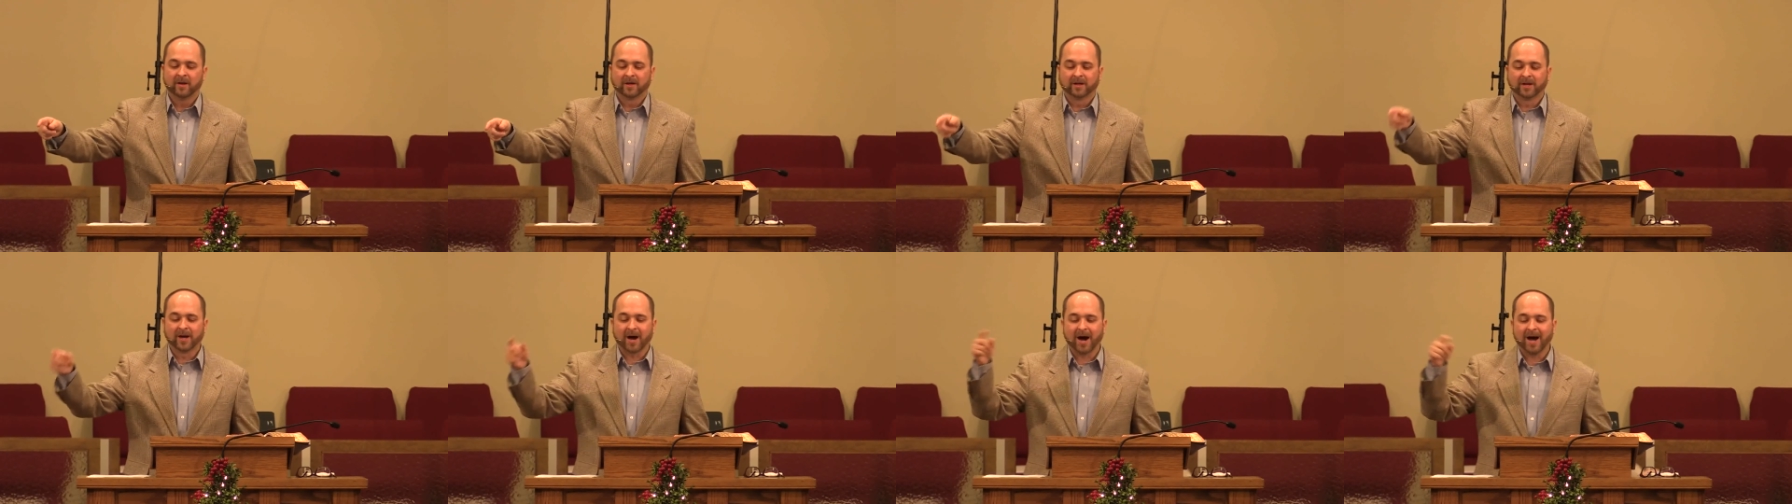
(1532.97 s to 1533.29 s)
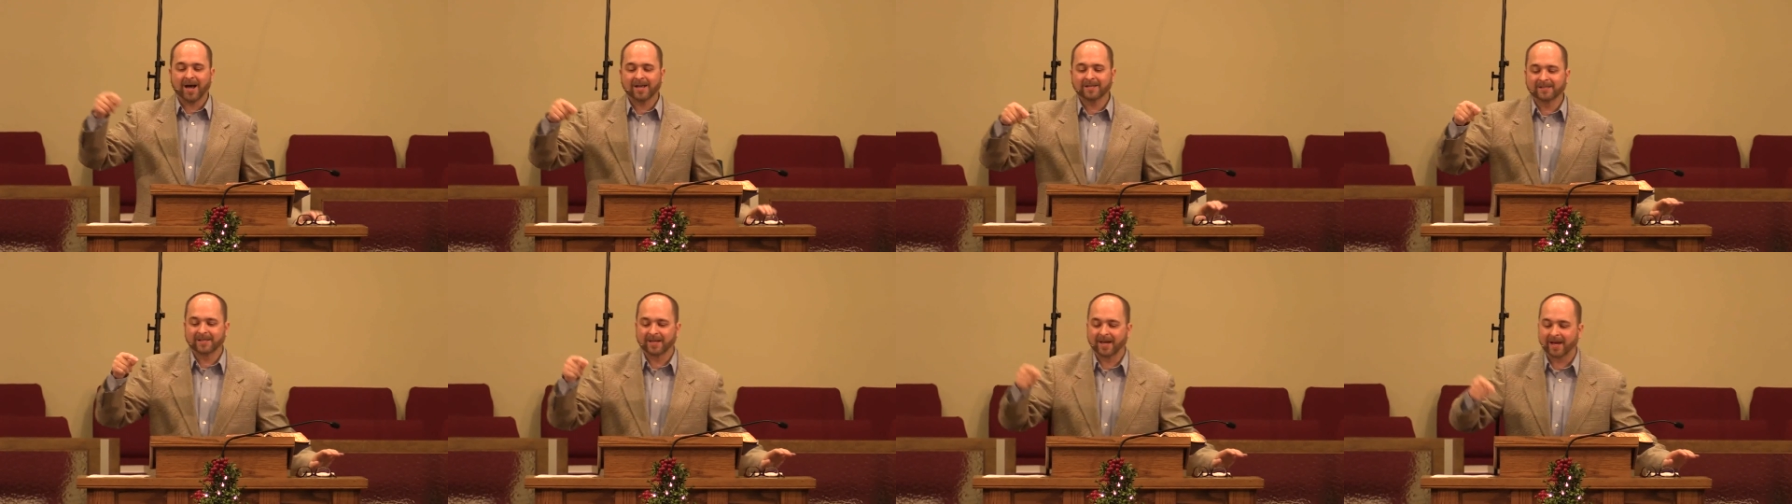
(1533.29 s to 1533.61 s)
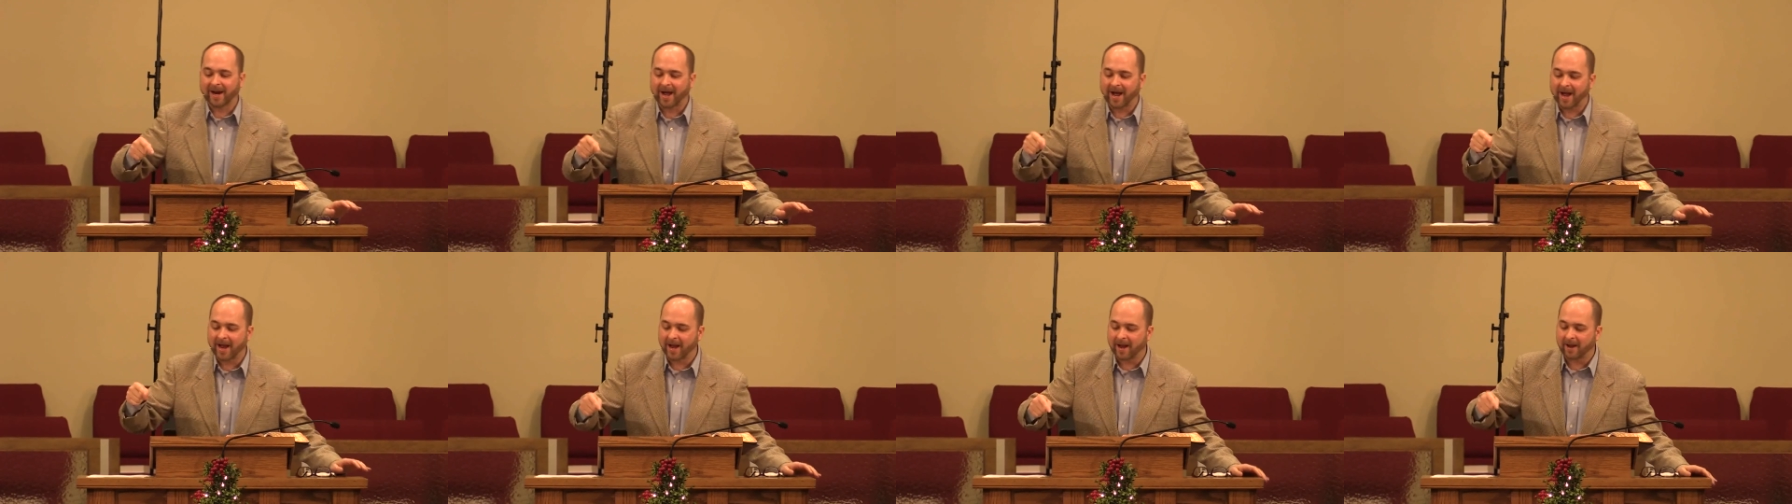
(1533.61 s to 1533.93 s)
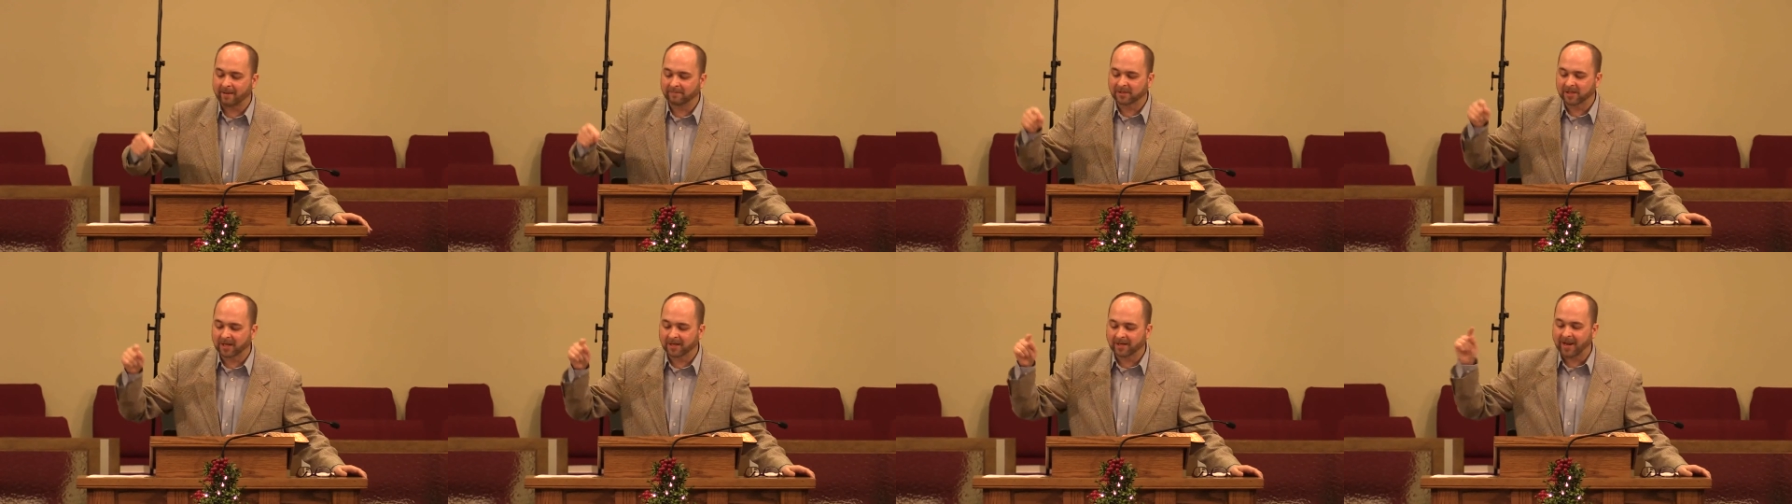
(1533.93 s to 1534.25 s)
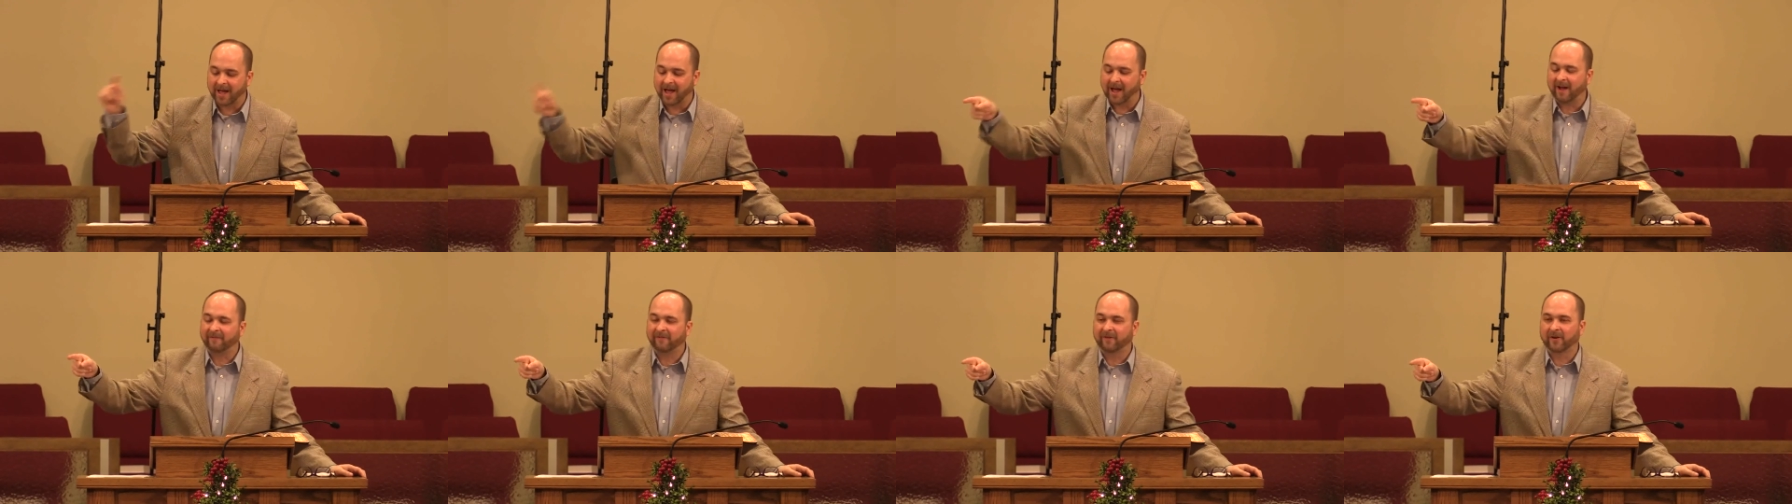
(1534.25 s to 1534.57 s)
God said, I am to
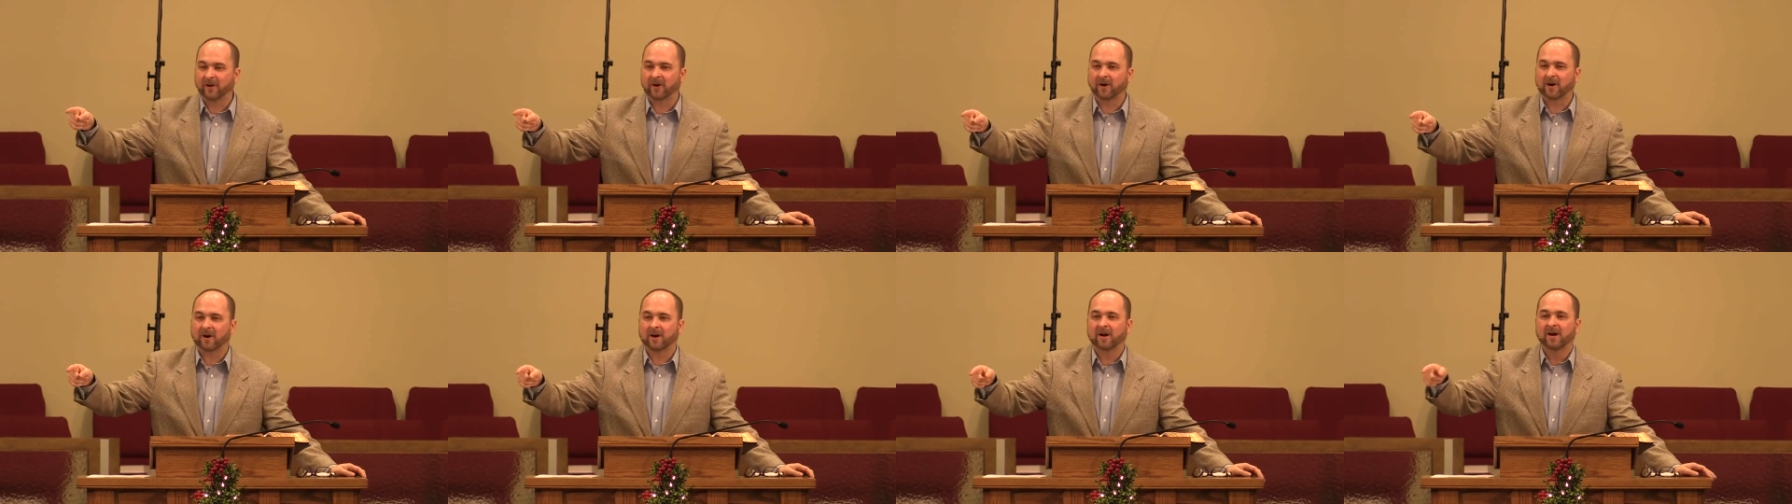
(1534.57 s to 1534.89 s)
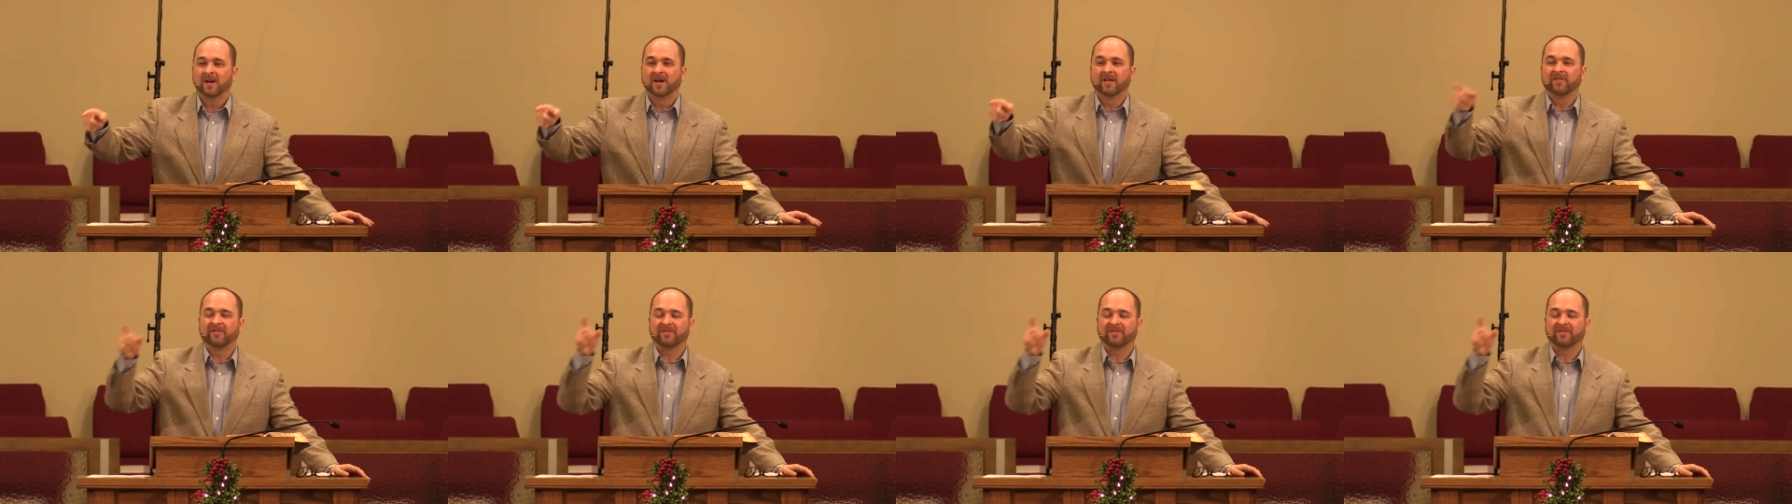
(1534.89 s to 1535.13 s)
love her,